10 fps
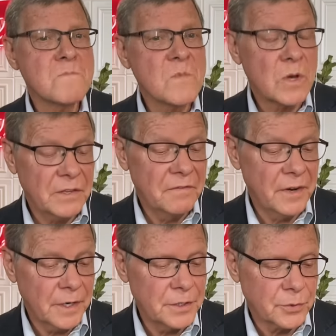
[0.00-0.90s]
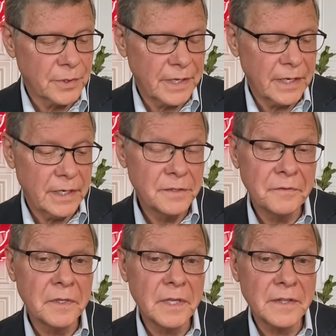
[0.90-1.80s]
it's very disoriented. does
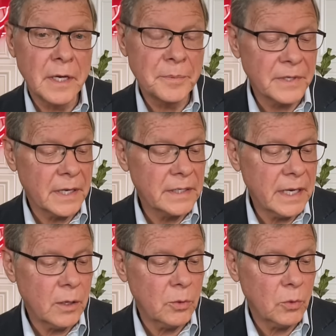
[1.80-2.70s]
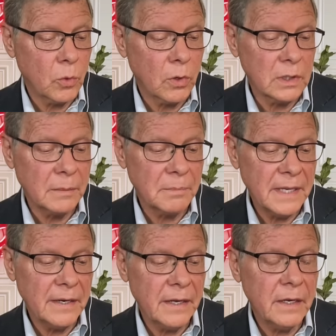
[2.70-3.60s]
feel like the upside down world. I mean,
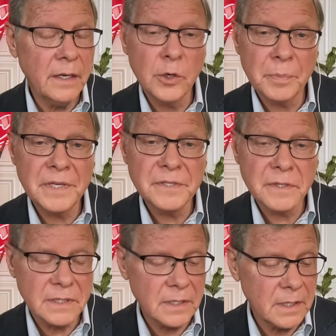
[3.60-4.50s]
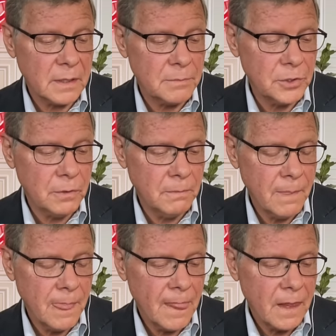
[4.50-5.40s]
in, yeah. in your piece in the Times, you
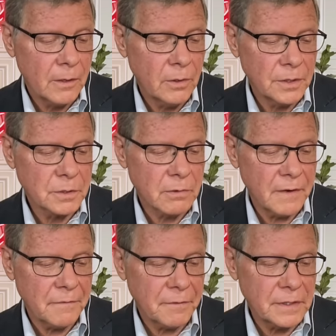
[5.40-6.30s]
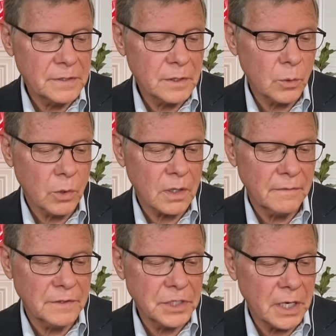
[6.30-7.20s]
you also reference the work
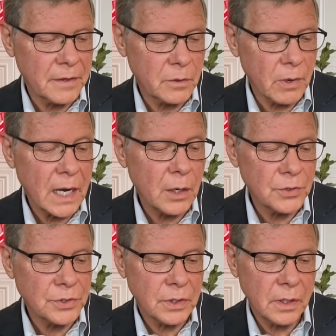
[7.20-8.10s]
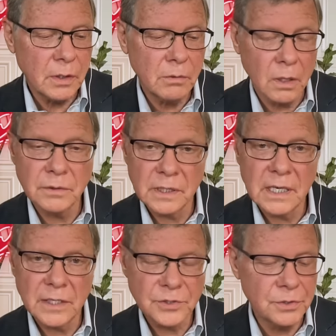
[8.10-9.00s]
of Jonathan Rauch, uh, who wrote the
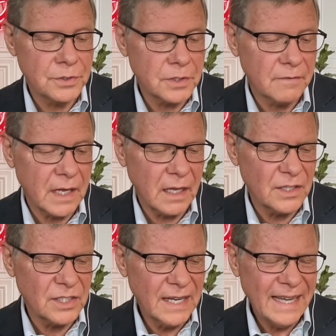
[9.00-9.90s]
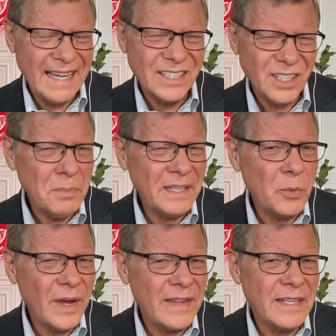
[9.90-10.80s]
Constitution of Knowledge, talking about the
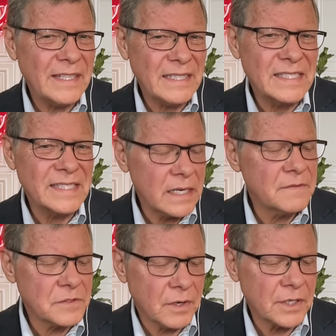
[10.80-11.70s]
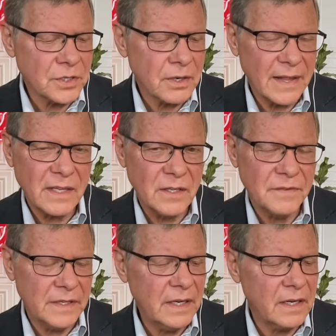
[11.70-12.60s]
way the incentive structure, and I think
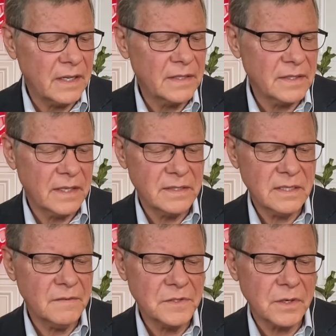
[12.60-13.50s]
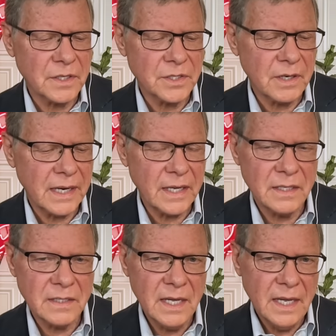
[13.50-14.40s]
you've hinted at this, the incentive structure
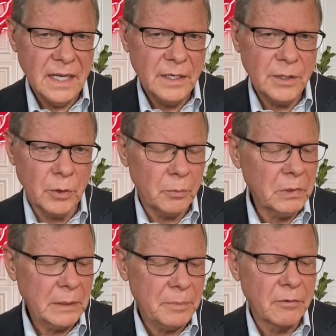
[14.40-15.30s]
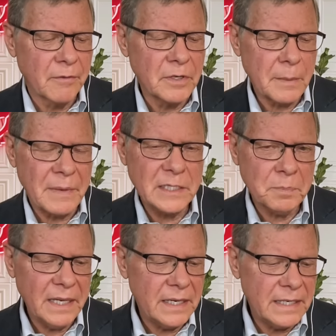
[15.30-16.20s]
has you know really been reversed. I mean, it's
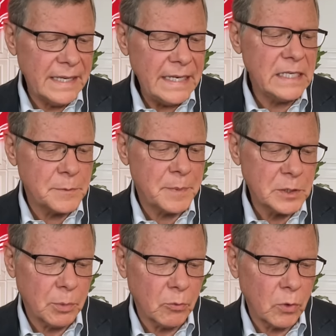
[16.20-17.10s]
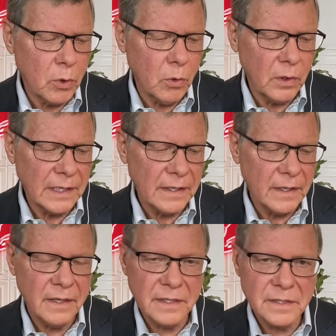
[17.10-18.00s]
played an indispensable role in this